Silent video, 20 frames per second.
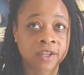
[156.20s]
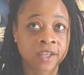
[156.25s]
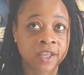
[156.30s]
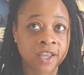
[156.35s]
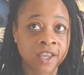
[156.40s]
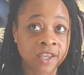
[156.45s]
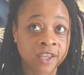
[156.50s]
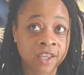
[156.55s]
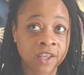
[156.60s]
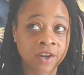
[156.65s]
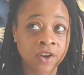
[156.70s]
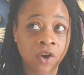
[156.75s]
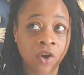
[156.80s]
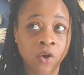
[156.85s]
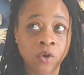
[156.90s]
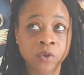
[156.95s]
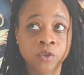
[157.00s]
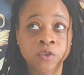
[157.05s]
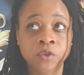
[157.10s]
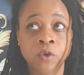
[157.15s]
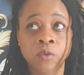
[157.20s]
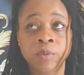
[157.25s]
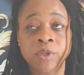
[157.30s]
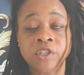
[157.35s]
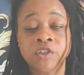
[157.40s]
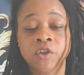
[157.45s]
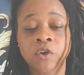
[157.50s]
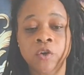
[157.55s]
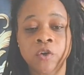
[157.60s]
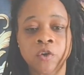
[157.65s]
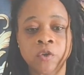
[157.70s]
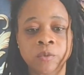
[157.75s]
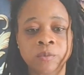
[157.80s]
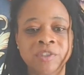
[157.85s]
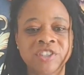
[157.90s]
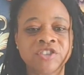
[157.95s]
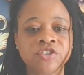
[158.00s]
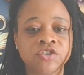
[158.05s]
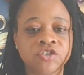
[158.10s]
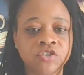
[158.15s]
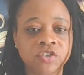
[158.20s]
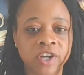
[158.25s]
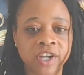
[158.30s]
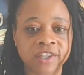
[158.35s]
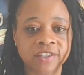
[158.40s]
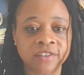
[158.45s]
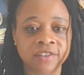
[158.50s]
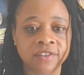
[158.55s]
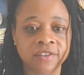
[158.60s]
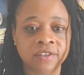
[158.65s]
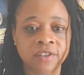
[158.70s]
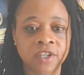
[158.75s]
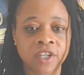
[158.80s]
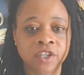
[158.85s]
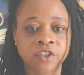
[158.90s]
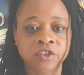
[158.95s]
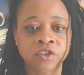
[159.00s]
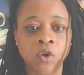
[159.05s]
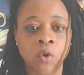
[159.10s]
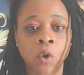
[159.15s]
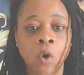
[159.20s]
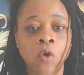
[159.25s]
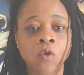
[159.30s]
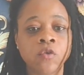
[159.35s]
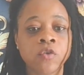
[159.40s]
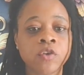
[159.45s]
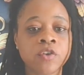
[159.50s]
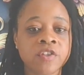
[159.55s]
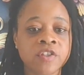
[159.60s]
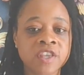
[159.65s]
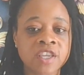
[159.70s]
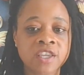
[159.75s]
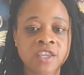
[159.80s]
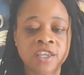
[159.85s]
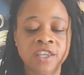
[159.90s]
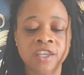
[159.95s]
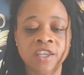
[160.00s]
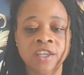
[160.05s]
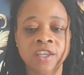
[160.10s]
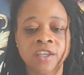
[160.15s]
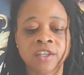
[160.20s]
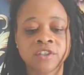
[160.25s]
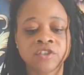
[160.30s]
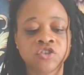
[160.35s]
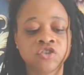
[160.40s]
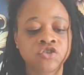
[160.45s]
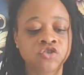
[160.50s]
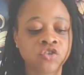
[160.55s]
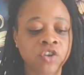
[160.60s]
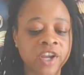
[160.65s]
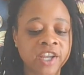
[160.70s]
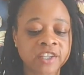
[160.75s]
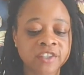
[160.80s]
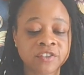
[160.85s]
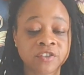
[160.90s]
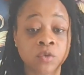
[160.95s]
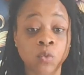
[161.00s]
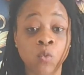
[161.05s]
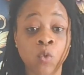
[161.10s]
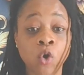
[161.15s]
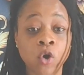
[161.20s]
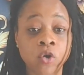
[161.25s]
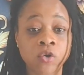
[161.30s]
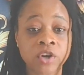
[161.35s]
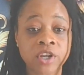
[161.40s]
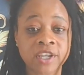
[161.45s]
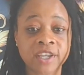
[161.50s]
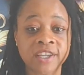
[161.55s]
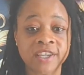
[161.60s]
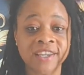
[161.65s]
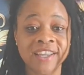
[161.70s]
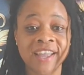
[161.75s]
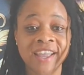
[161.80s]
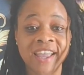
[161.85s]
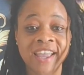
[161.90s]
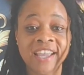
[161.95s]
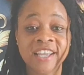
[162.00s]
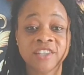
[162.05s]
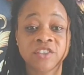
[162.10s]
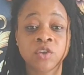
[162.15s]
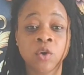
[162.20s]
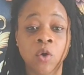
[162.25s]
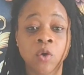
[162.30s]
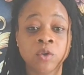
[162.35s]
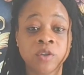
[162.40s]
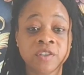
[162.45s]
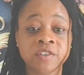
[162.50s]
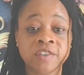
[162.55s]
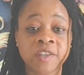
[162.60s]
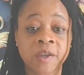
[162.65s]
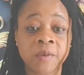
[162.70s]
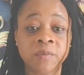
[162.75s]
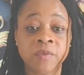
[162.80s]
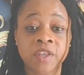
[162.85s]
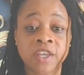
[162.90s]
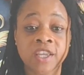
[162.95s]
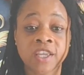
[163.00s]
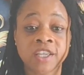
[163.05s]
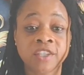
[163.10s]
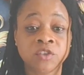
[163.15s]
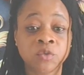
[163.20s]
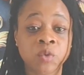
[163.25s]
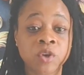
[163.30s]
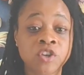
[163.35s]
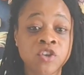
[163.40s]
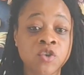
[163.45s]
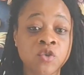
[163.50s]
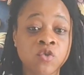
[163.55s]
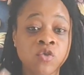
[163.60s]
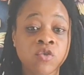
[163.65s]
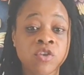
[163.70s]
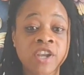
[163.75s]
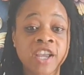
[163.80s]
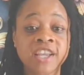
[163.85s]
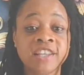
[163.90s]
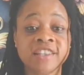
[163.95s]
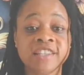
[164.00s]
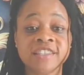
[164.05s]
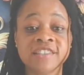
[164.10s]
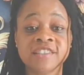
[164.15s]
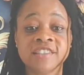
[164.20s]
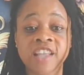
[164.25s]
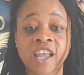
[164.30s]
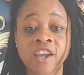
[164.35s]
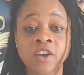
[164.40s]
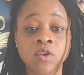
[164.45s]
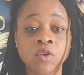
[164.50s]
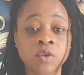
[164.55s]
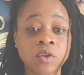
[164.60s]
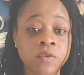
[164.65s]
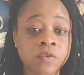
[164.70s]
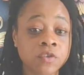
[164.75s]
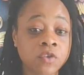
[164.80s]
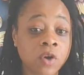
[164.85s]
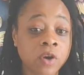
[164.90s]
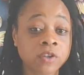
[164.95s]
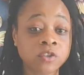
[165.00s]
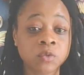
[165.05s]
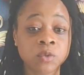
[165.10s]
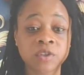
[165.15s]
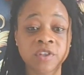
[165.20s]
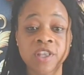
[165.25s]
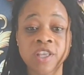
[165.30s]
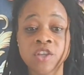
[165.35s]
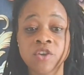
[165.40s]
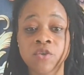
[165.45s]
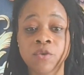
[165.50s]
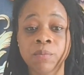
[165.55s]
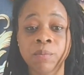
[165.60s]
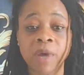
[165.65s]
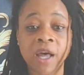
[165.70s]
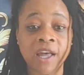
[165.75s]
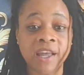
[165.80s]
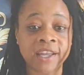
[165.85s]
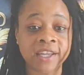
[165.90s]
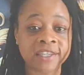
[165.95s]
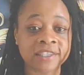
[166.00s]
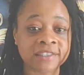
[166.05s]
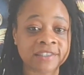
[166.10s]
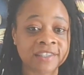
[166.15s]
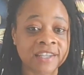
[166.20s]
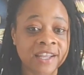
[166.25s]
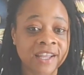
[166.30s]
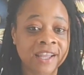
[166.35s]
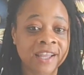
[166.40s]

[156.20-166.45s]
It could also be termed stress. So, overthinking, stress, worrying, it's all the same thing. It's when you create this cycle of thoughts within your mind